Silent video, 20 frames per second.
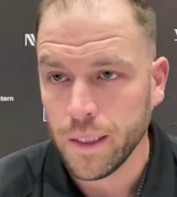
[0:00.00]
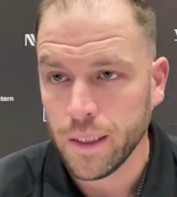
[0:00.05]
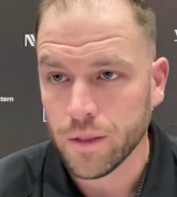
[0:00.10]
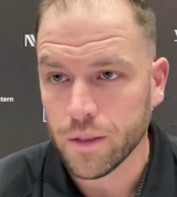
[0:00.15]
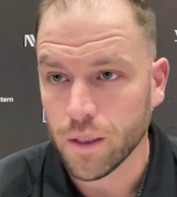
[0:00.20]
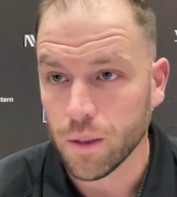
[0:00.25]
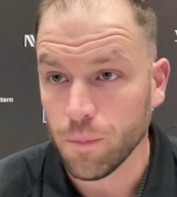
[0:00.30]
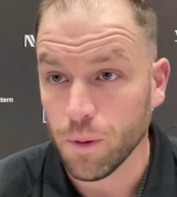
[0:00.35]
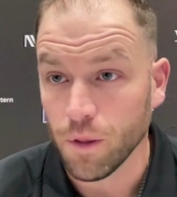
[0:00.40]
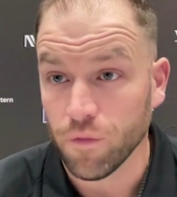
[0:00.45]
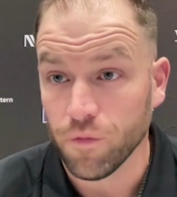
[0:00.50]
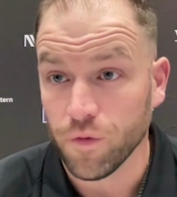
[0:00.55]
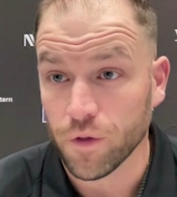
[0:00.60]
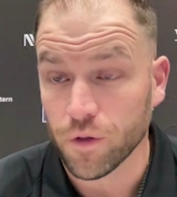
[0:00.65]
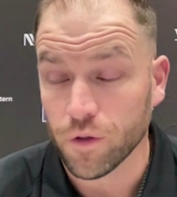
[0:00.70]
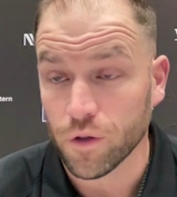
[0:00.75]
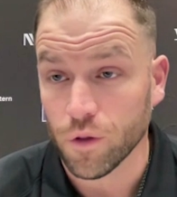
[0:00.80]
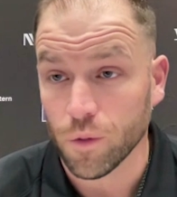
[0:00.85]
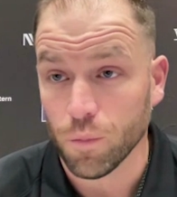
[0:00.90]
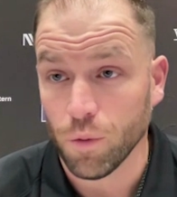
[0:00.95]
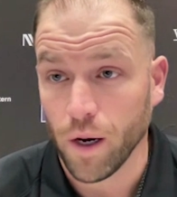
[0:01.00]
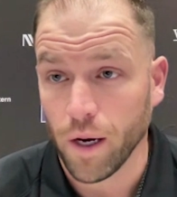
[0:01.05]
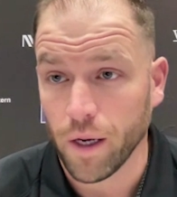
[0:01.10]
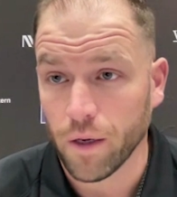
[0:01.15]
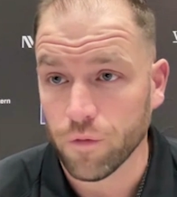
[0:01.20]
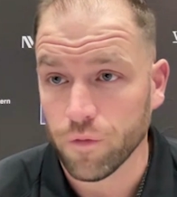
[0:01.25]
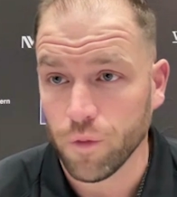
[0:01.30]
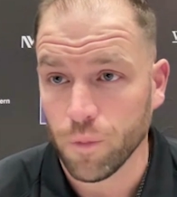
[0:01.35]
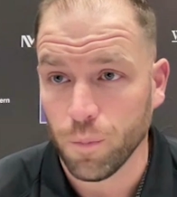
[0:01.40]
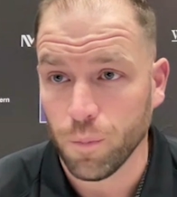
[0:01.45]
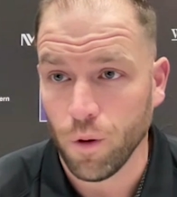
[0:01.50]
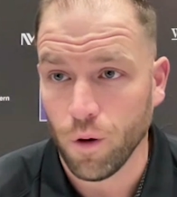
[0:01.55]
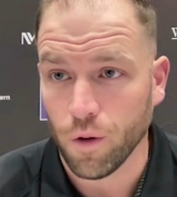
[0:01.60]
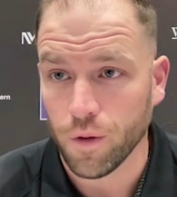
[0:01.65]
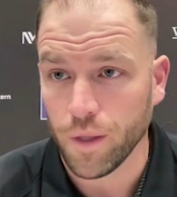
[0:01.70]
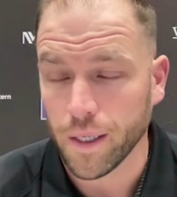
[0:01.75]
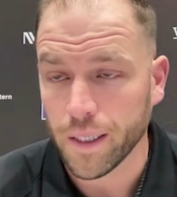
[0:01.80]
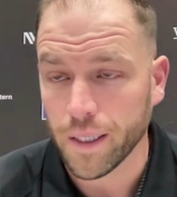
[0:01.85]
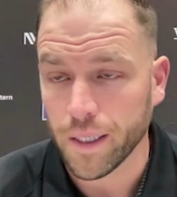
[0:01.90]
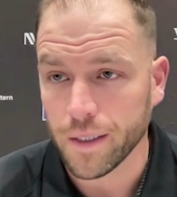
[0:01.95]
It's going to be a physical brand of
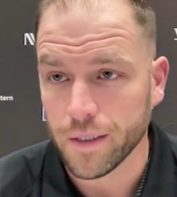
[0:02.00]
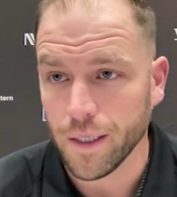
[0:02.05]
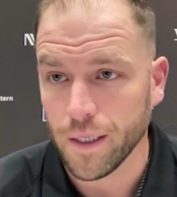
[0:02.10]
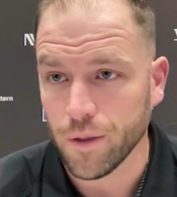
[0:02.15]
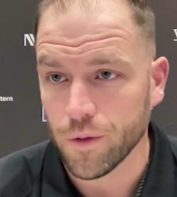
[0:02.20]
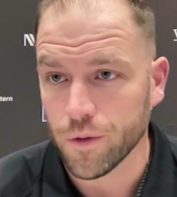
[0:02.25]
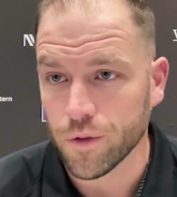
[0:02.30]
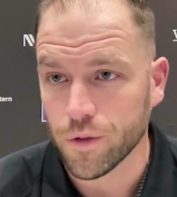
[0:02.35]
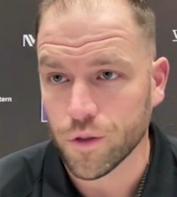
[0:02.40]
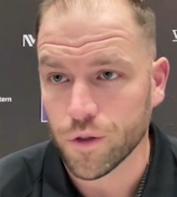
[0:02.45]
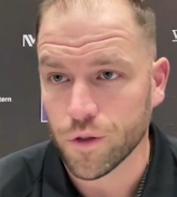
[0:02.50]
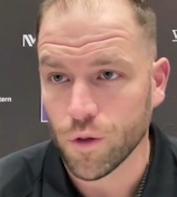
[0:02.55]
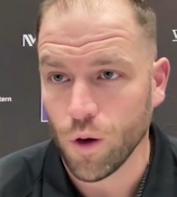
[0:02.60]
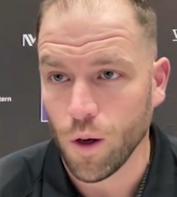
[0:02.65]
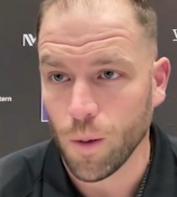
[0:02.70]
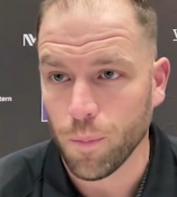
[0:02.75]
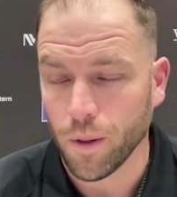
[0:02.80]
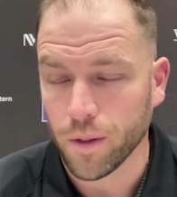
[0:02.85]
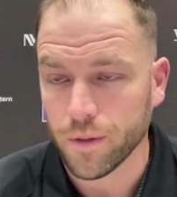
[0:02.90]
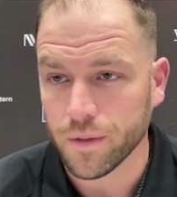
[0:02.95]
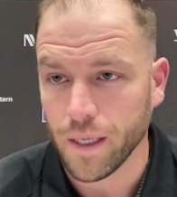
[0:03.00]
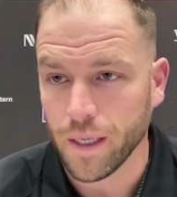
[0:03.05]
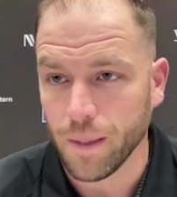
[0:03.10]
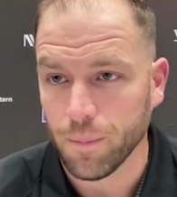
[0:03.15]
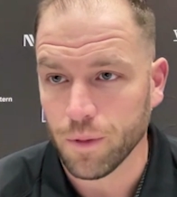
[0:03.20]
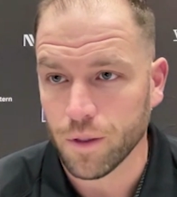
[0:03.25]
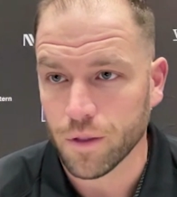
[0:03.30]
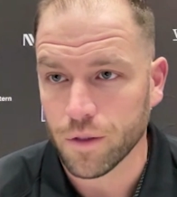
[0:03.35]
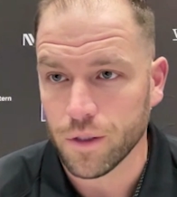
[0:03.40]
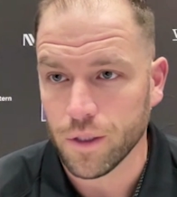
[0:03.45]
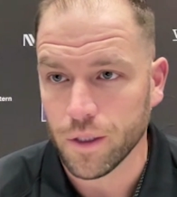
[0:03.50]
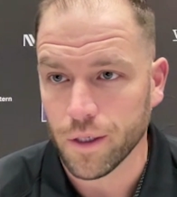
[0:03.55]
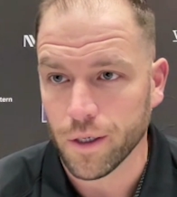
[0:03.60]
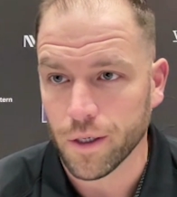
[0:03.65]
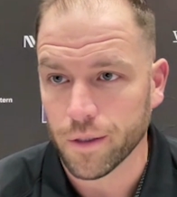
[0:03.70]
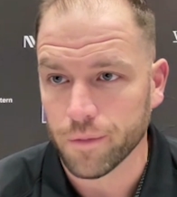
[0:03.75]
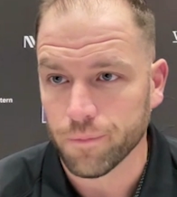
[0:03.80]
football that continues to show up on tape this year.